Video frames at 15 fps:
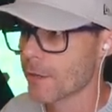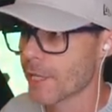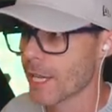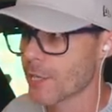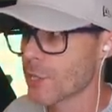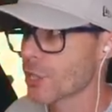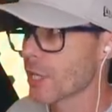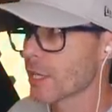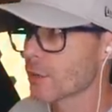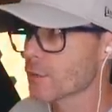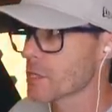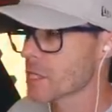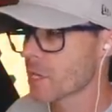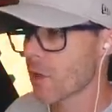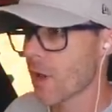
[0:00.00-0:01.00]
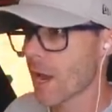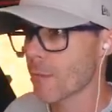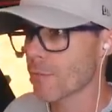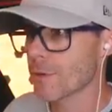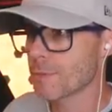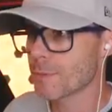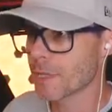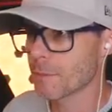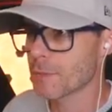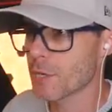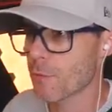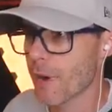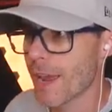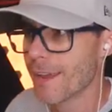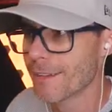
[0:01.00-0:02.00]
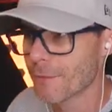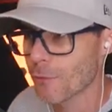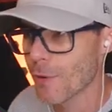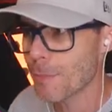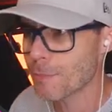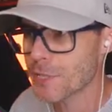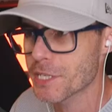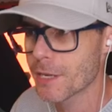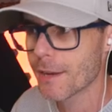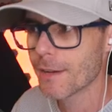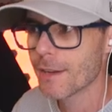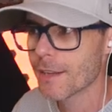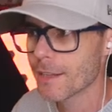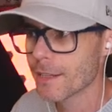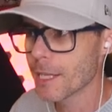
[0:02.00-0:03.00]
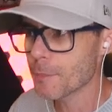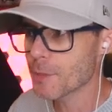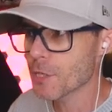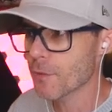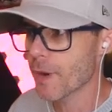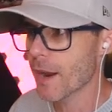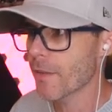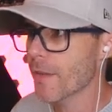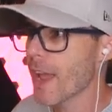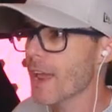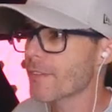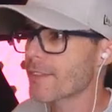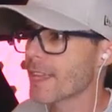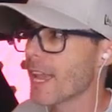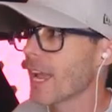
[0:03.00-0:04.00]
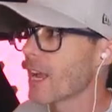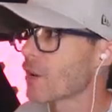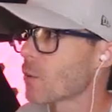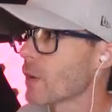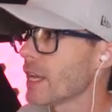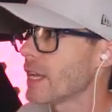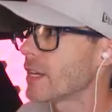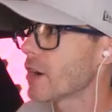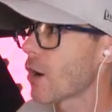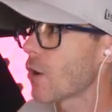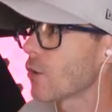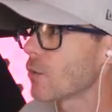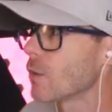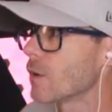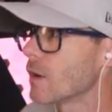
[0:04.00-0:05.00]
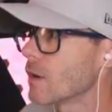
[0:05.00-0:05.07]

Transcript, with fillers: Get your little slime lips around that. There we go.